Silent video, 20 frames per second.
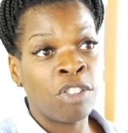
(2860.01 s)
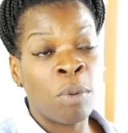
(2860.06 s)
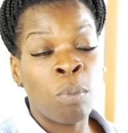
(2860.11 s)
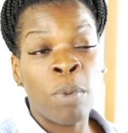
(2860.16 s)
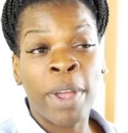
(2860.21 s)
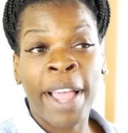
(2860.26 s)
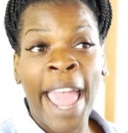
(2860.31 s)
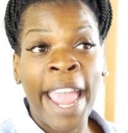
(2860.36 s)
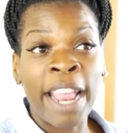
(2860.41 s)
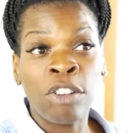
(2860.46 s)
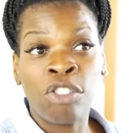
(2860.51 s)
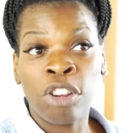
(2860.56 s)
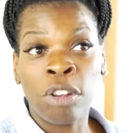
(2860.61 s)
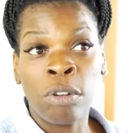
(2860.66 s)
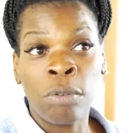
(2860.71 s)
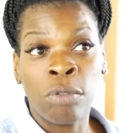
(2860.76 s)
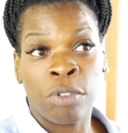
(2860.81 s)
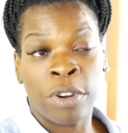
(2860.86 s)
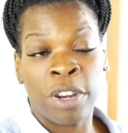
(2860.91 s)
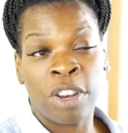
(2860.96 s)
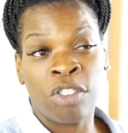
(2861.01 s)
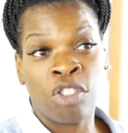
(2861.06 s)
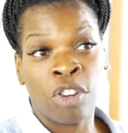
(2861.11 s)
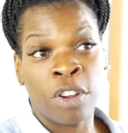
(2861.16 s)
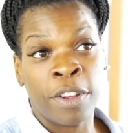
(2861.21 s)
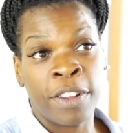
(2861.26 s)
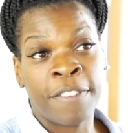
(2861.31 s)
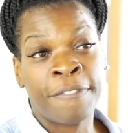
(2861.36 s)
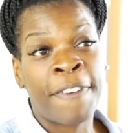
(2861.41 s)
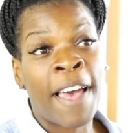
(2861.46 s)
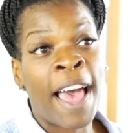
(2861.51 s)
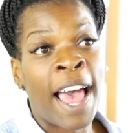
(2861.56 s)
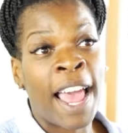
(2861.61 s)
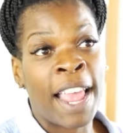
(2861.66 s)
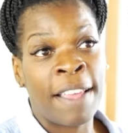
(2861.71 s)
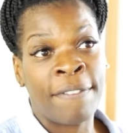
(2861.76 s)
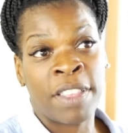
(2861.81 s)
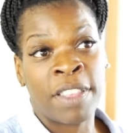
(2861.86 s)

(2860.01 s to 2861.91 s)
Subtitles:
and we're getting children as young as five